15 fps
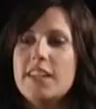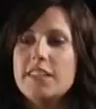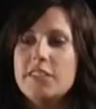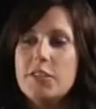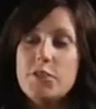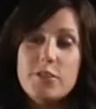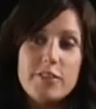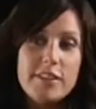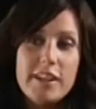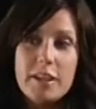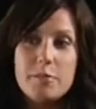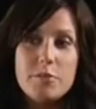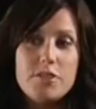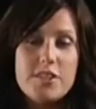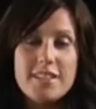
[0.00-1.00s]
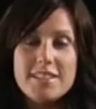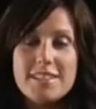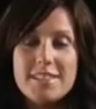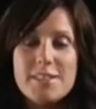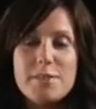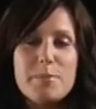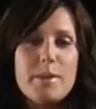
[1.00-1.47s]
I knew the name
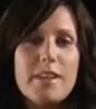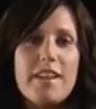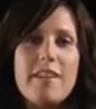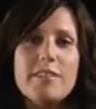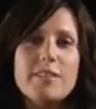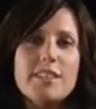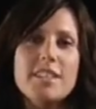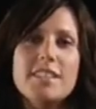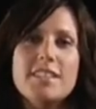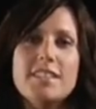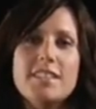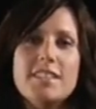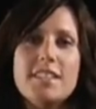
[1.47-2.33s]
Jesus but never